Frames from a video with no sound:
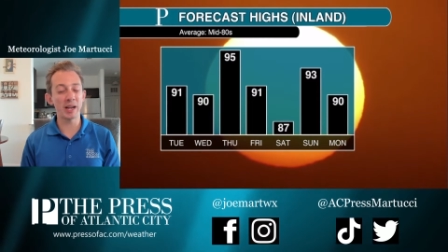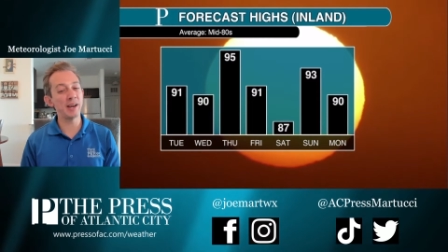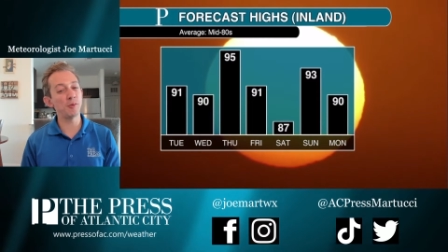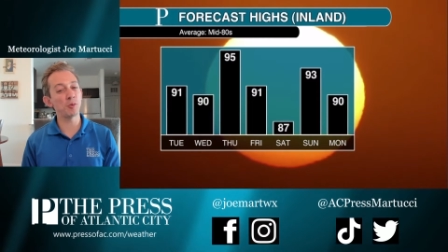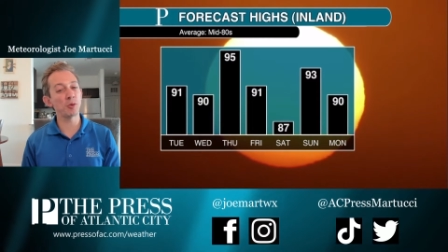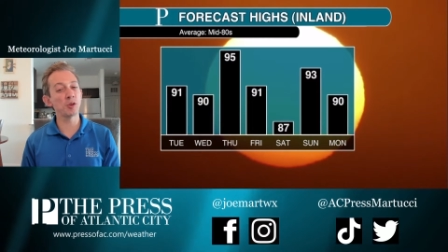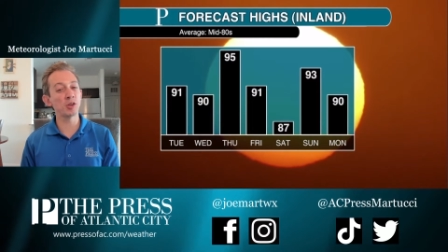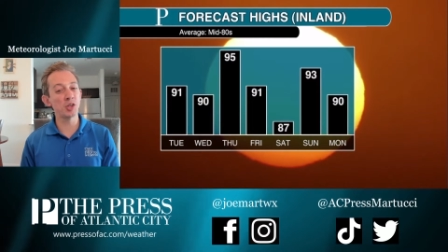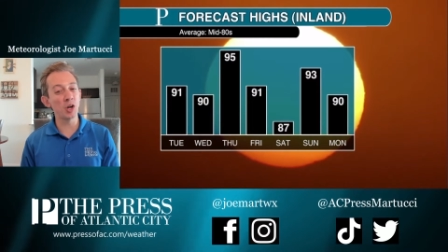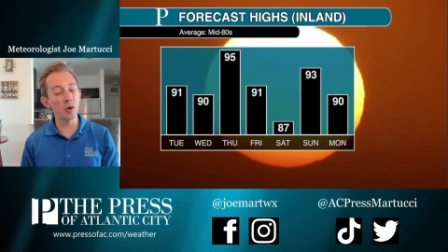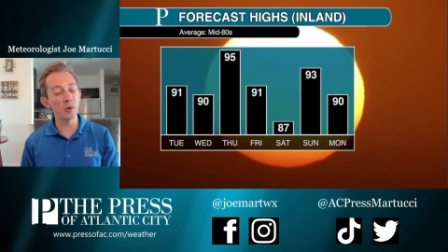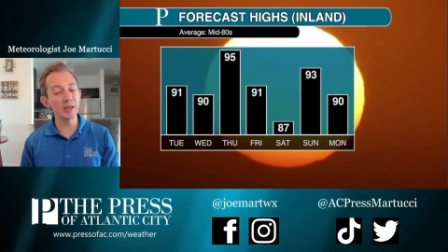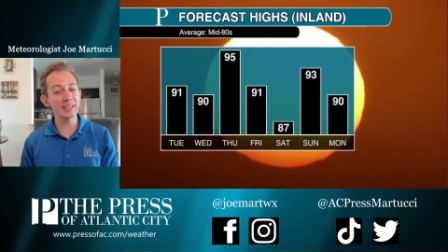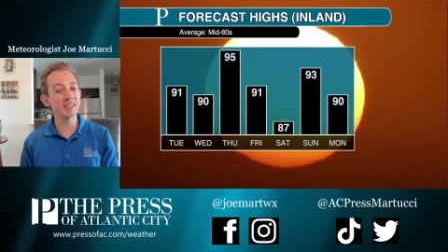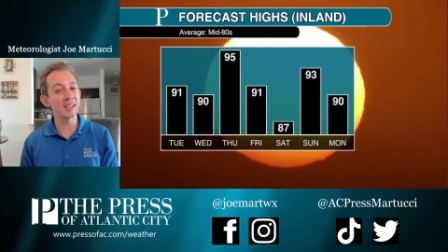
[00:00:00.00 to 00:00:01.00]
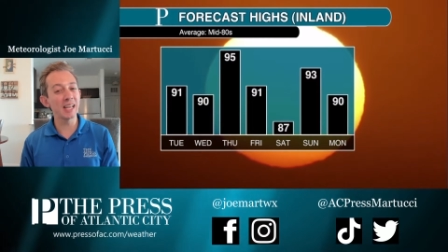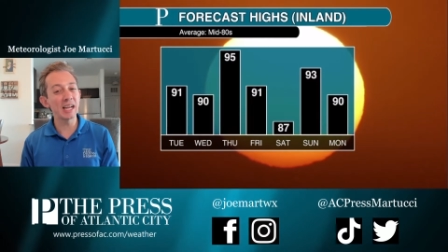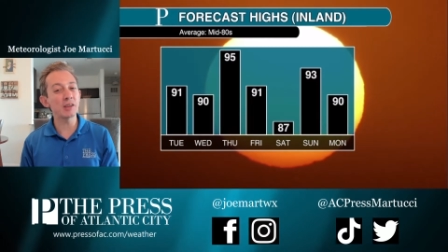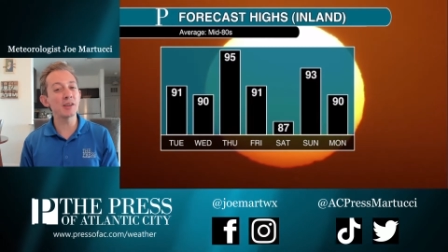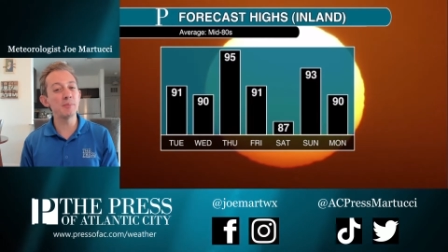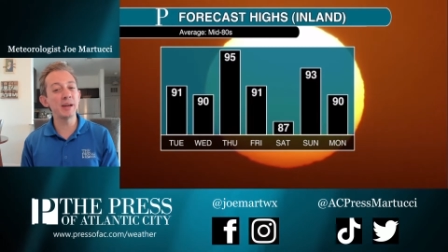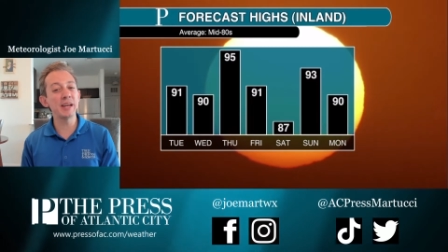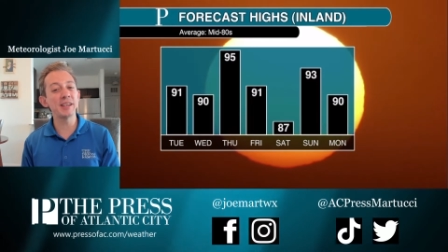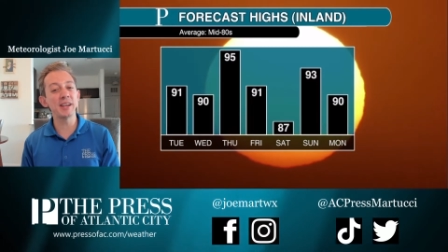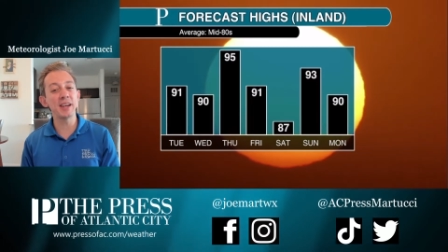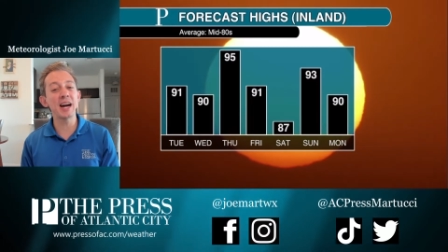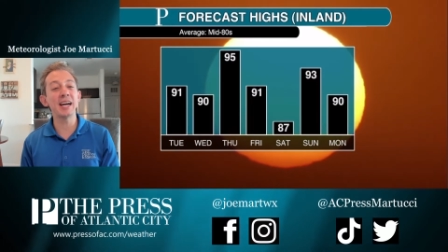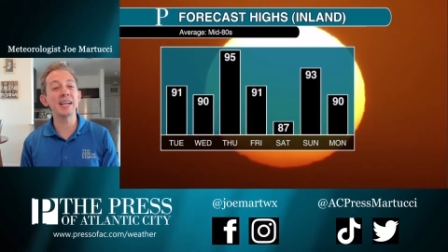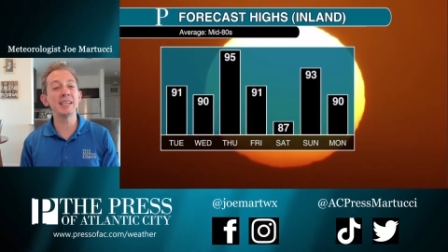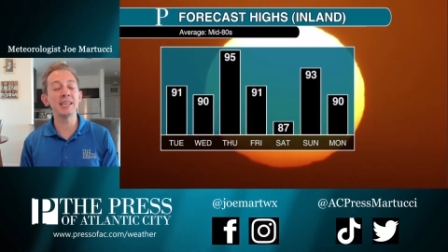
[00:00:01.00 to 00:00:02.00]
and we're going to likely be in the
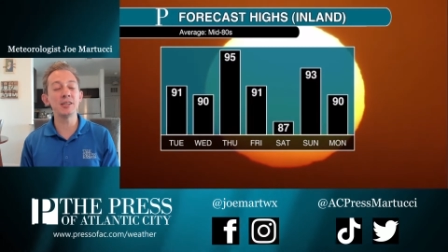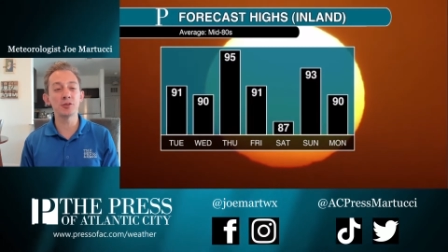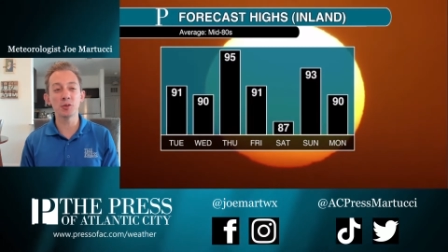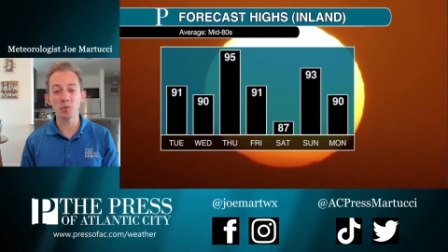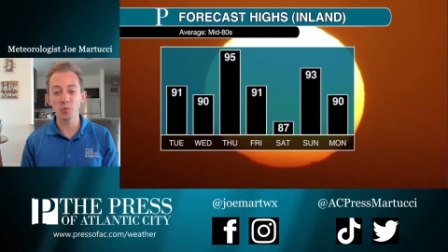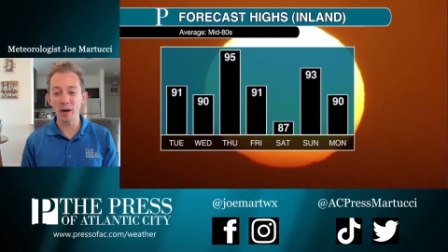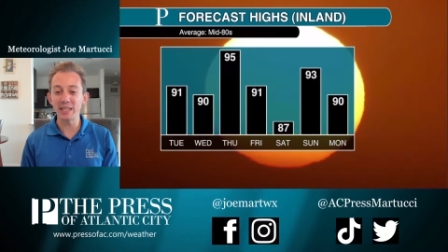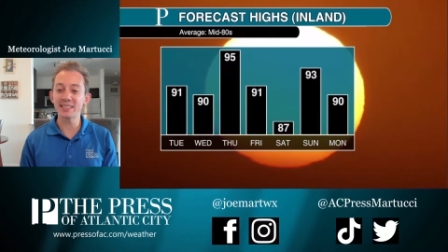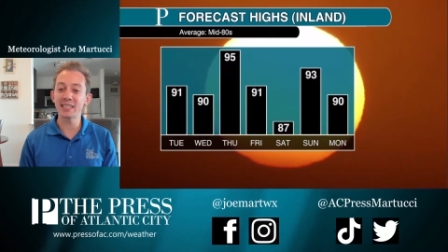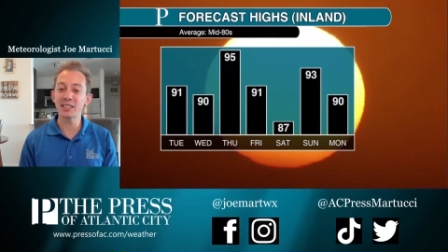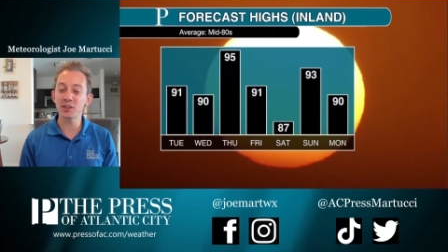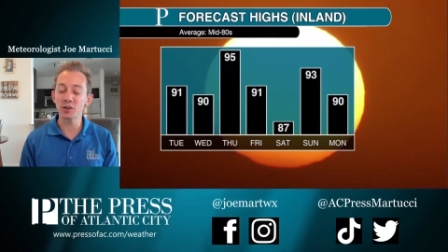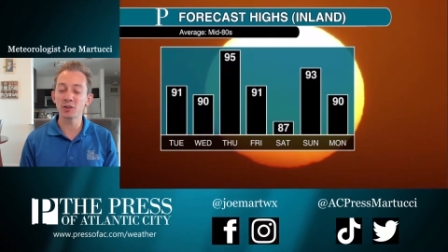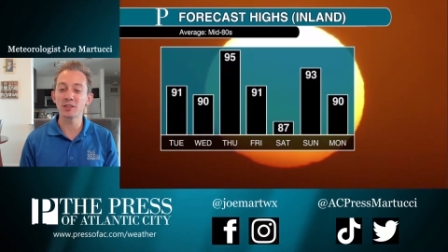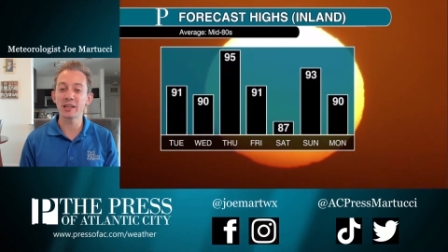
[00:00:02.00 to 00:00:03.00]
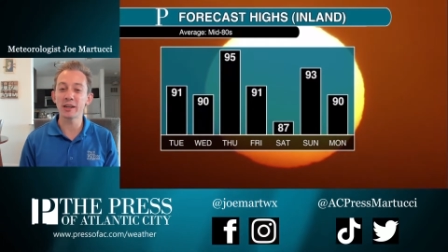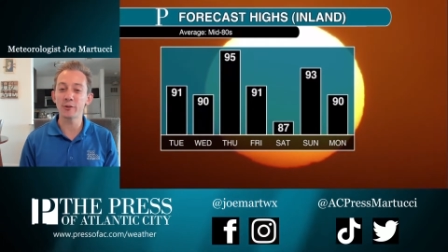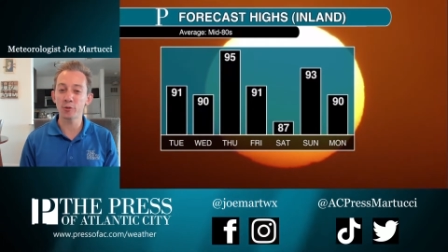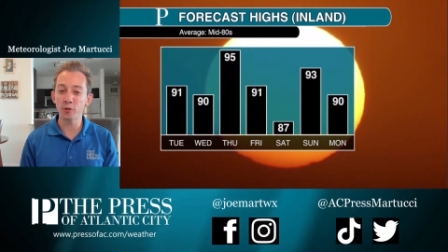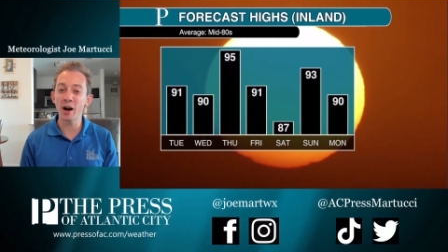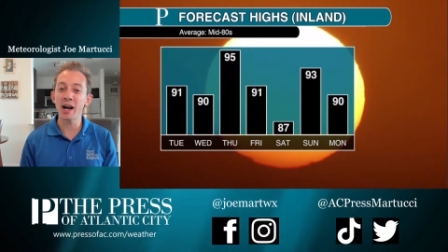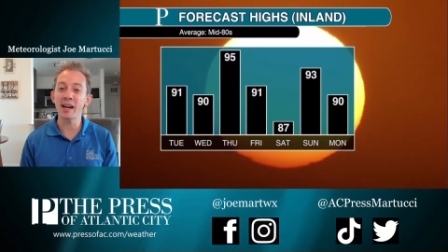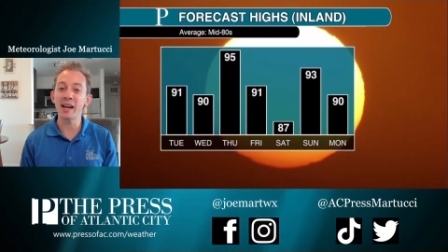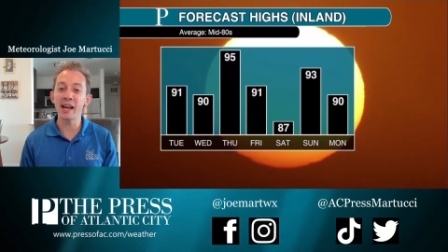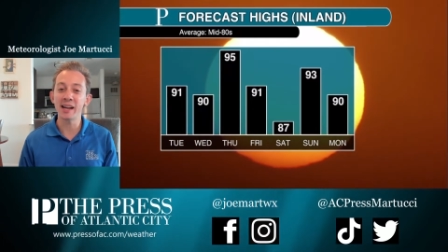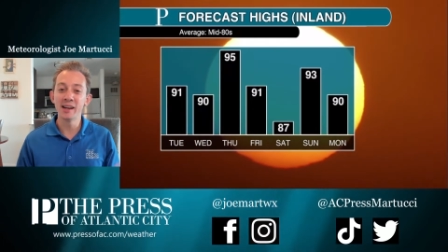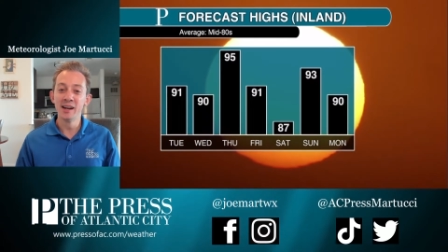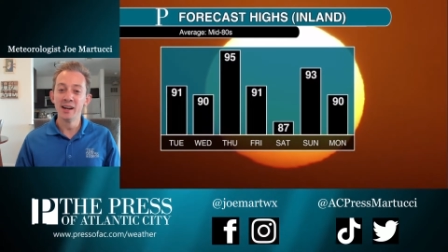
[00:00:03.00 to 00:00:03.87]
90s for Wednesday, Thursday, and Friday.